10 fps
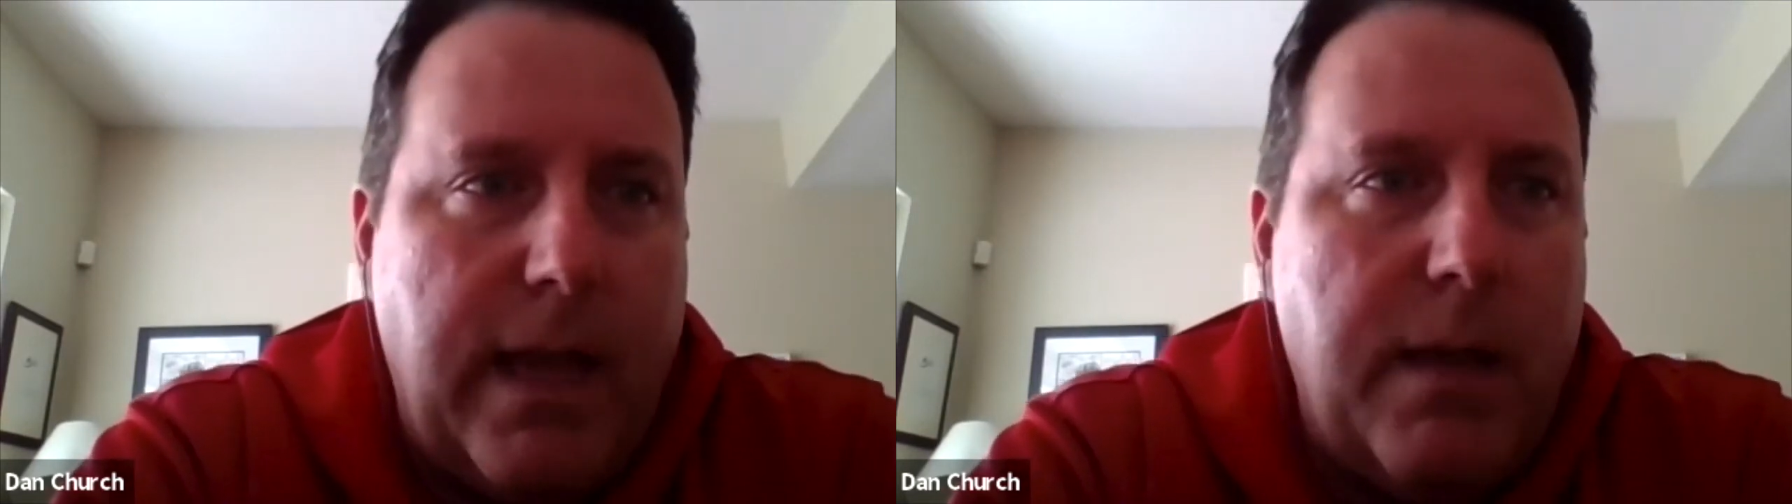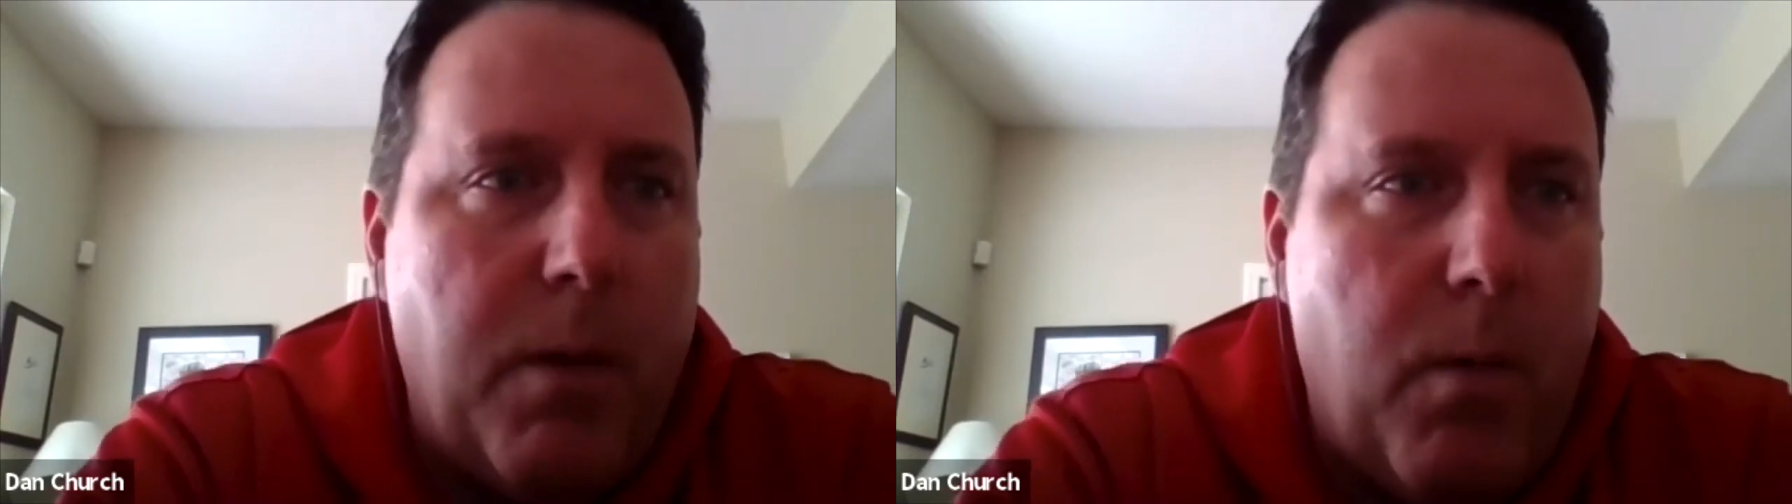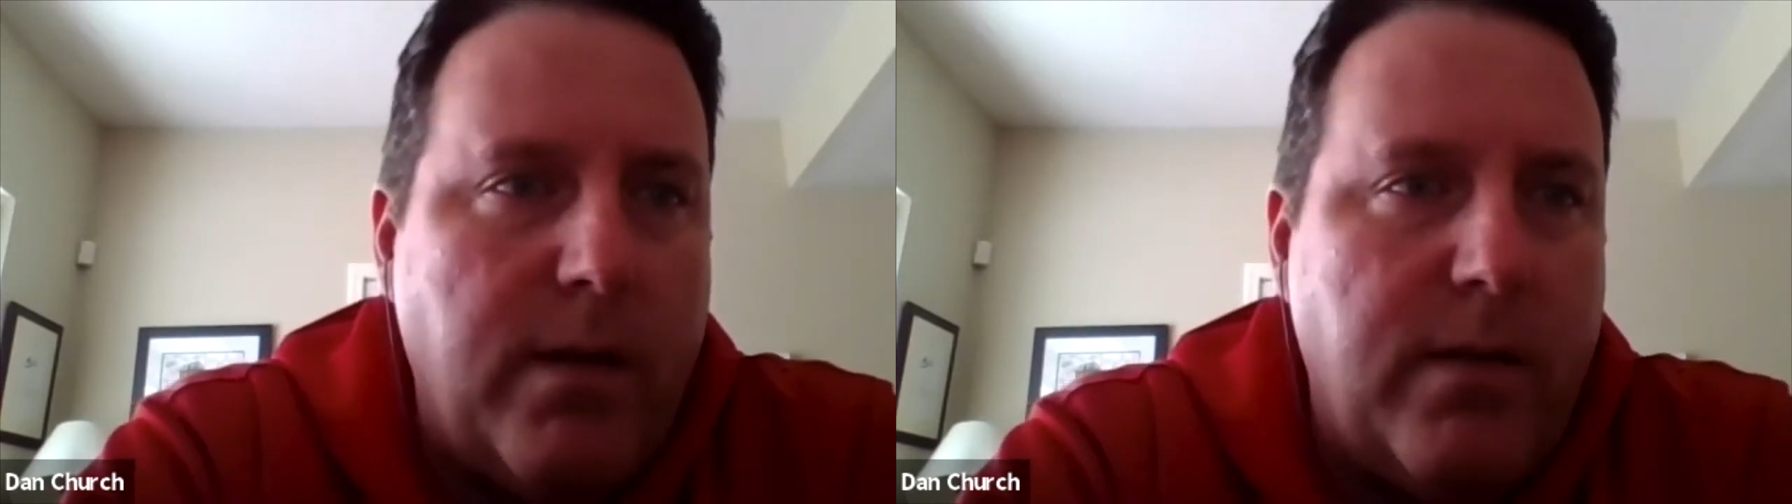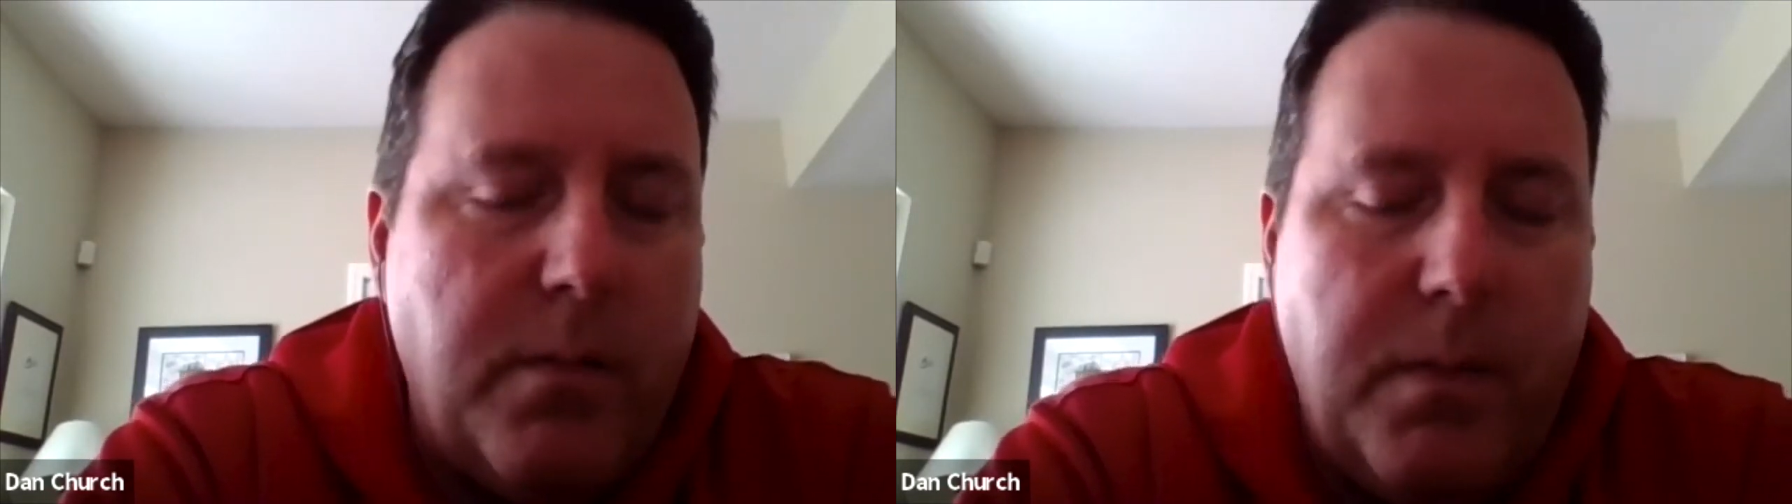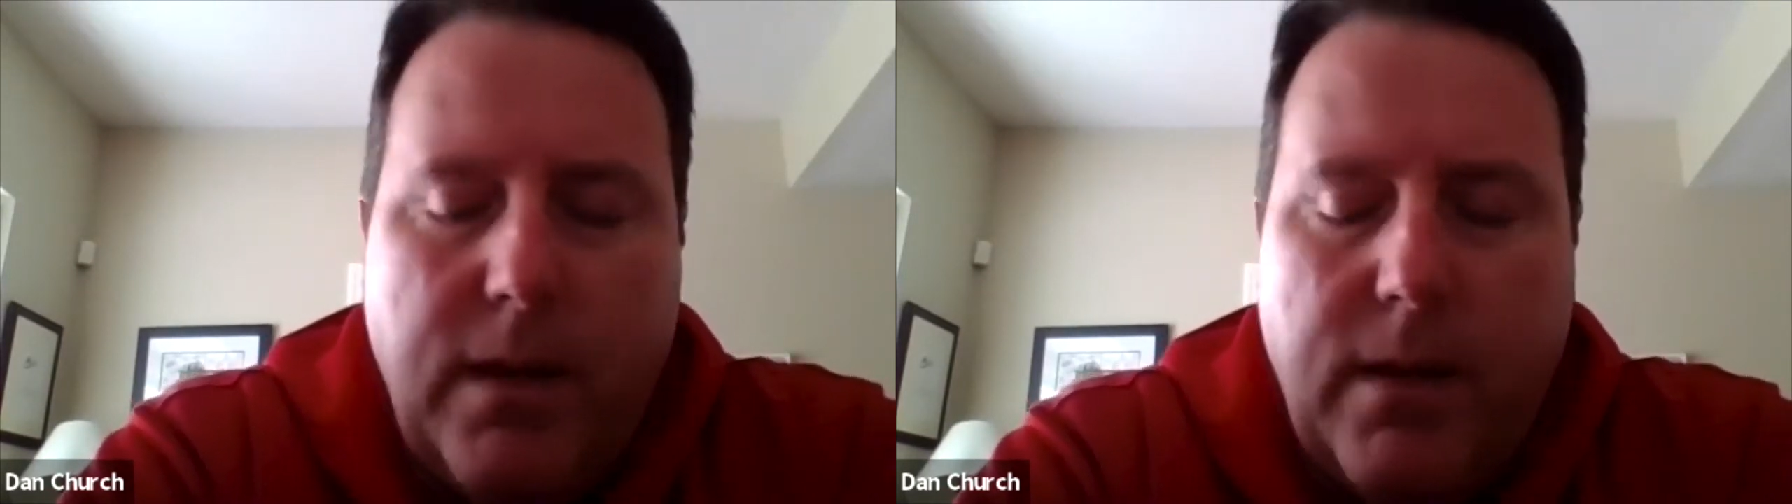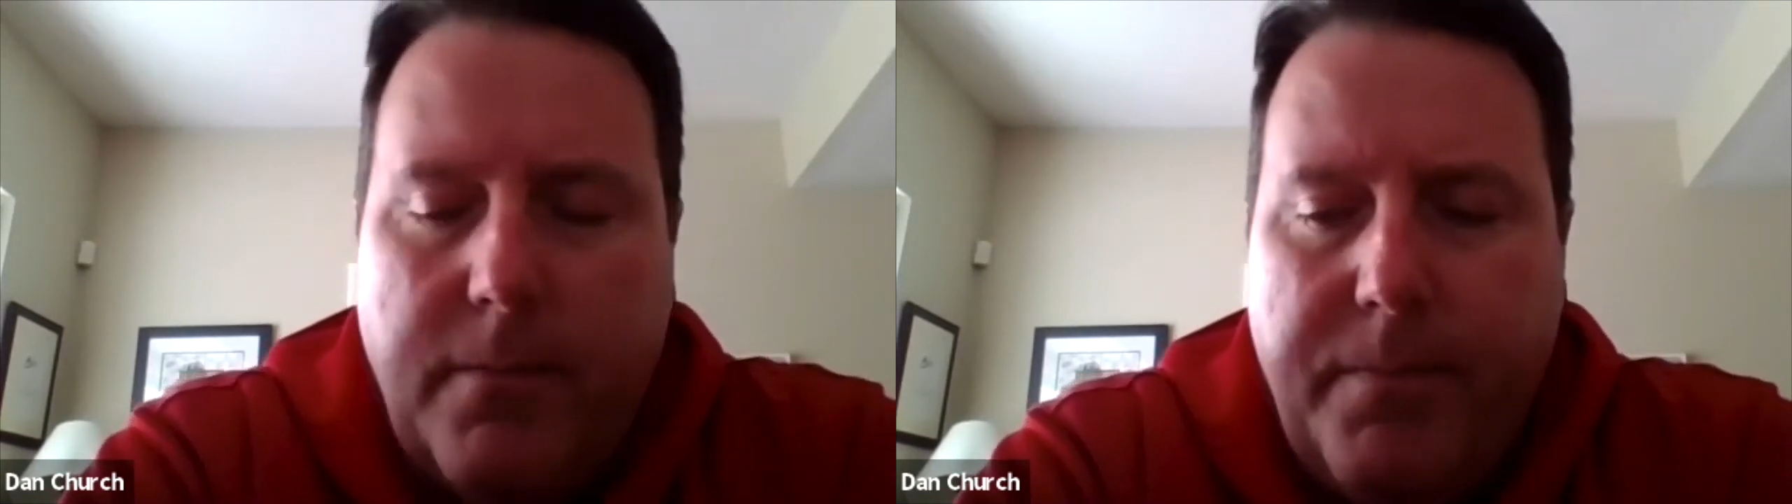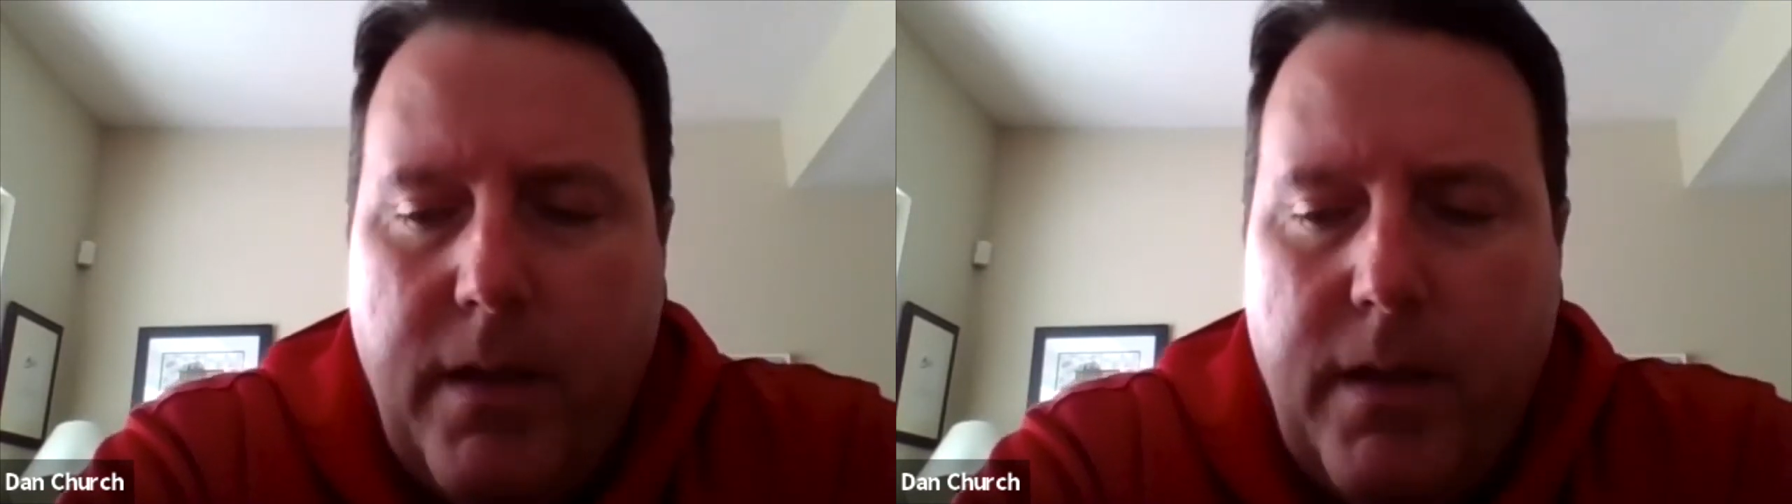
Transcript: game I wanted to be in.